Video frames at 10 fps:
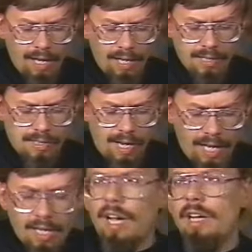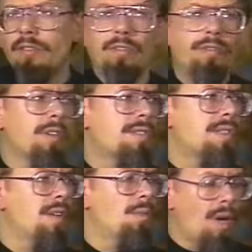is a
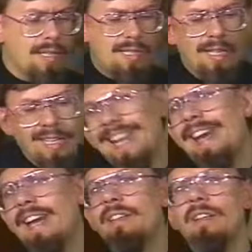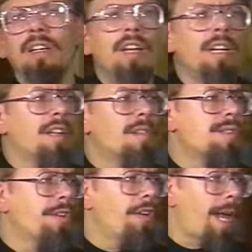controversy once again
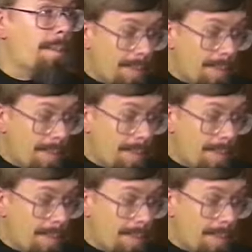concerning